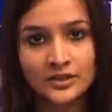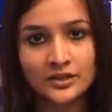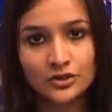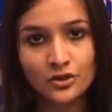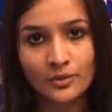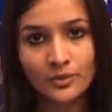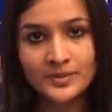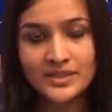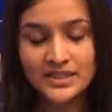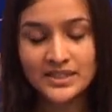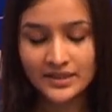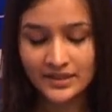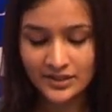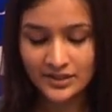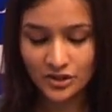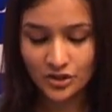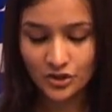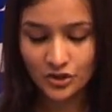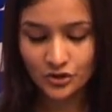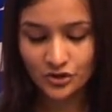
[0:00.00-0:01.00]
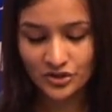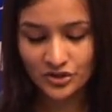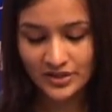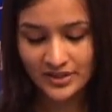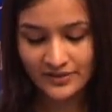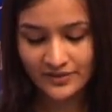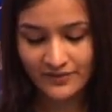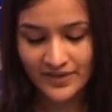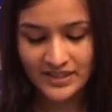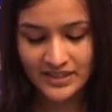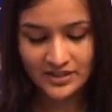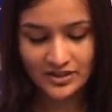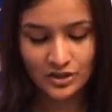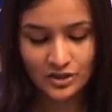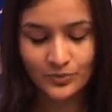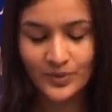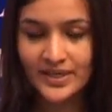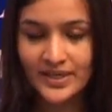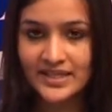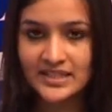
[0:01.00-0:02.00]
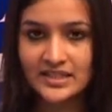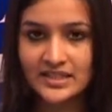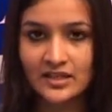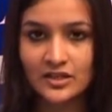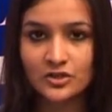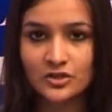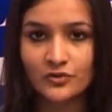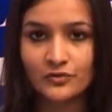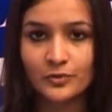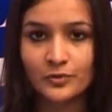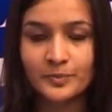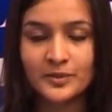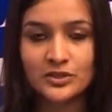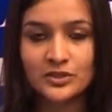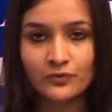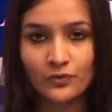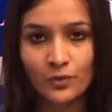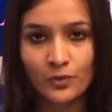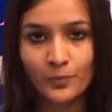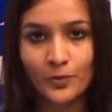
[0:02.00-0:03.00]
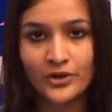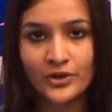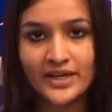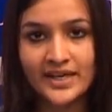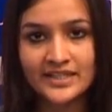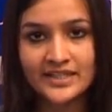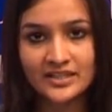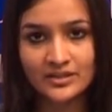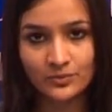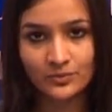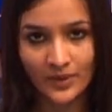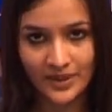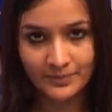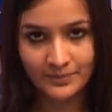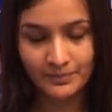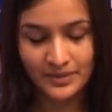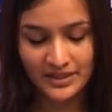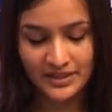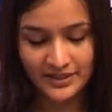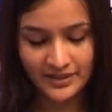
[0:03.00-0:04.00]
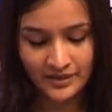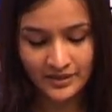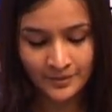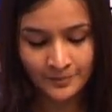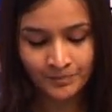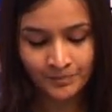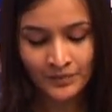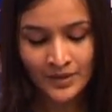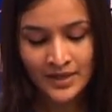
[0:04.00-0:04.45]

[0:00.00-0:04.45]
The domestic institutional investors were net sellers of Rs 4.91 billion.